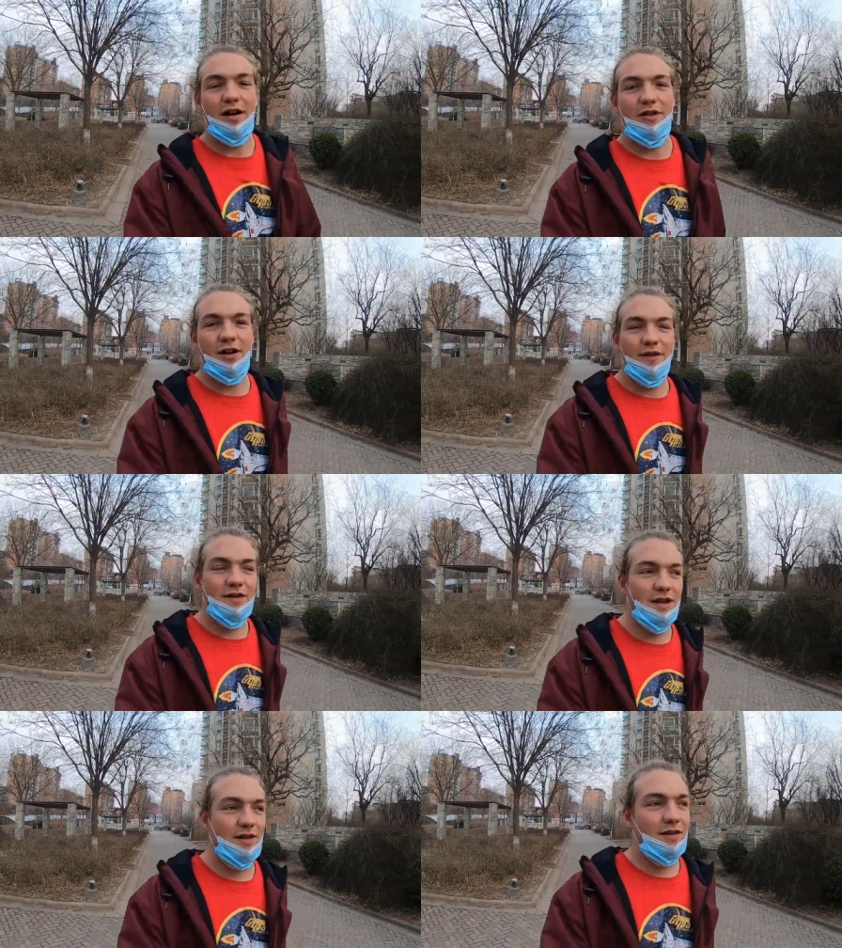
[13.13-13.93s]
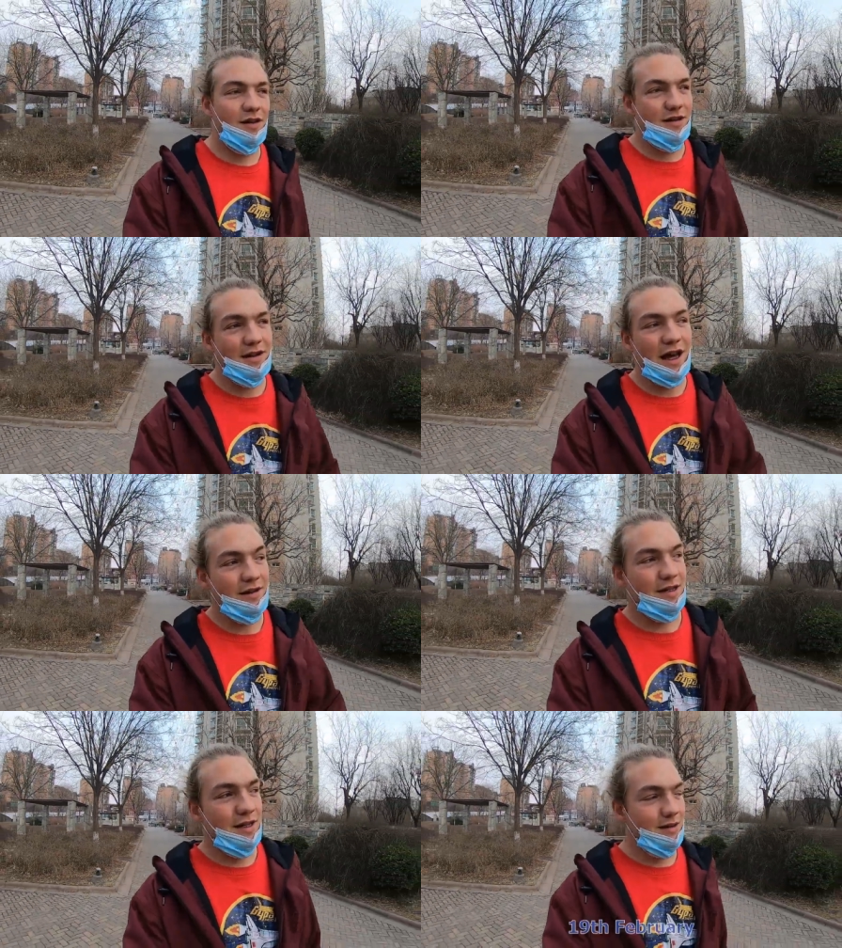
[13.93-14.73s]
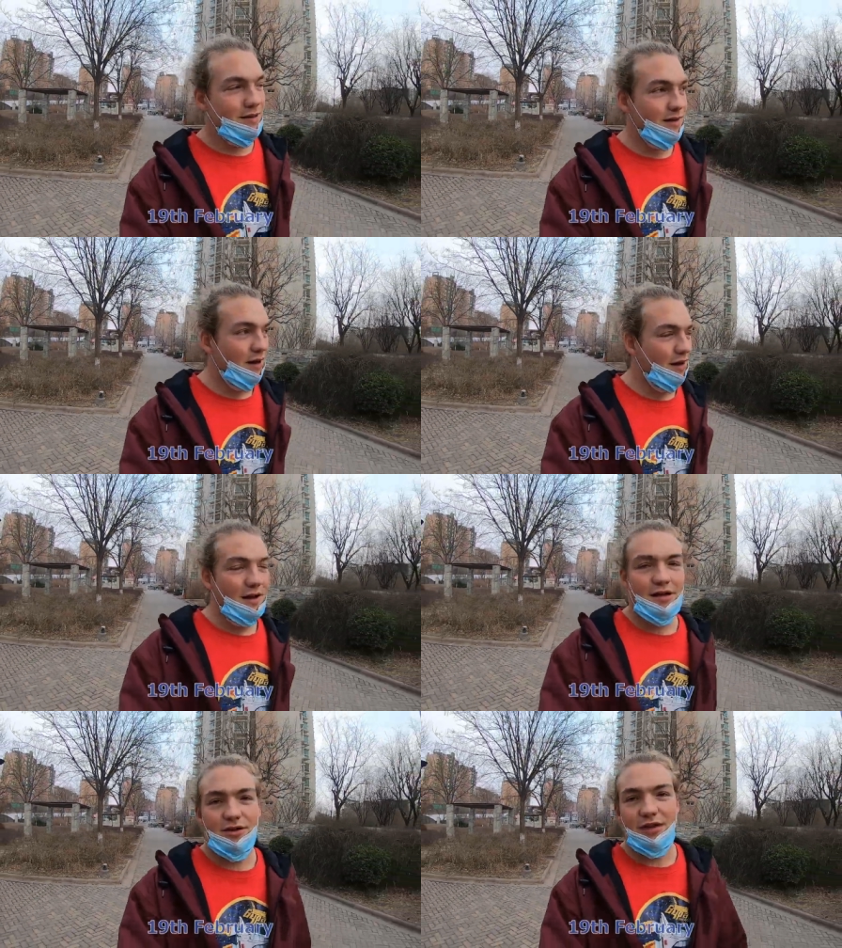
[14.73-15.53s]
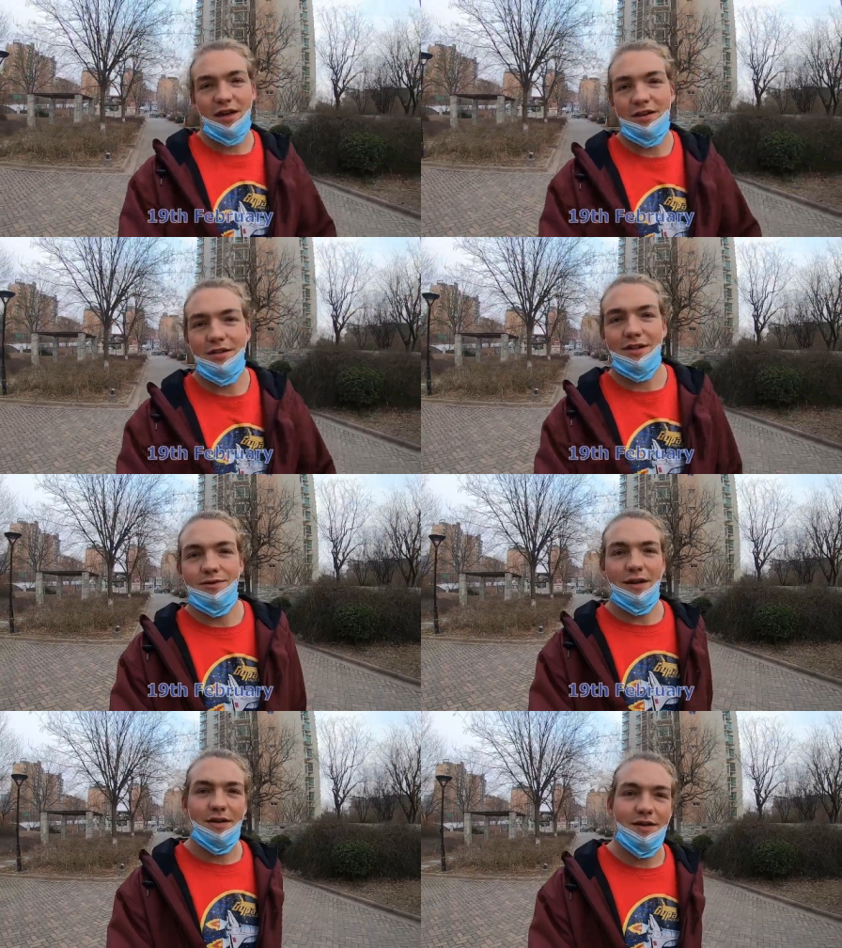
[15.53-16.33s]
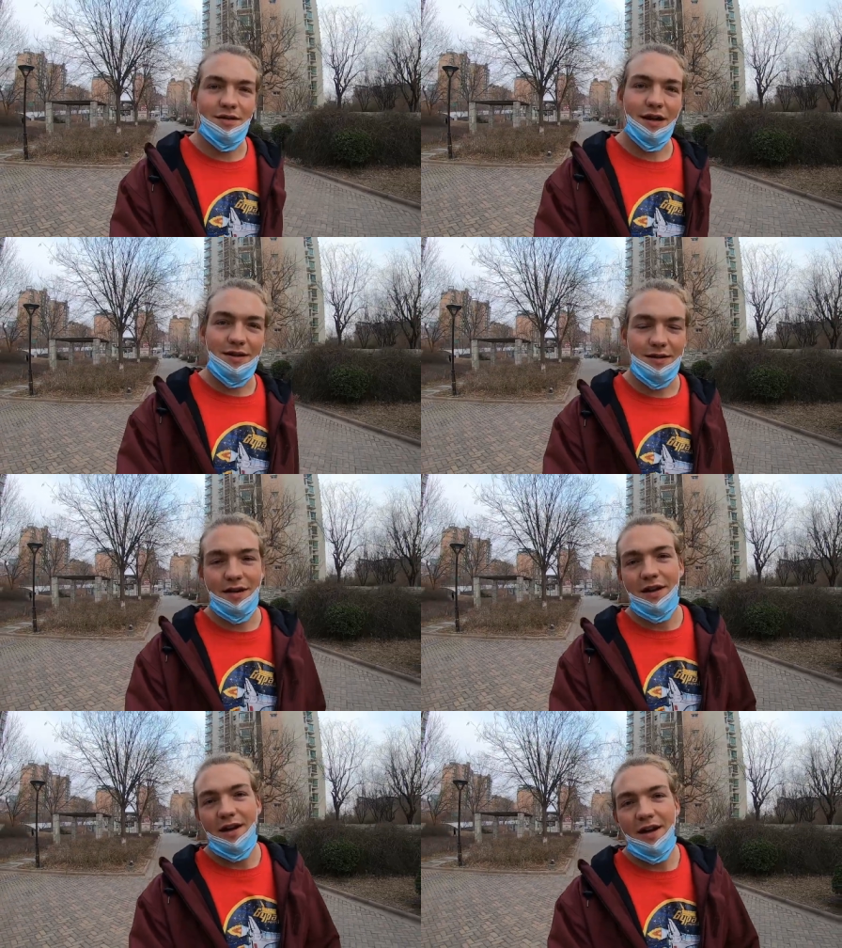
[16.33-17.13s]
I arrived here at the 19th. Today is the 26th.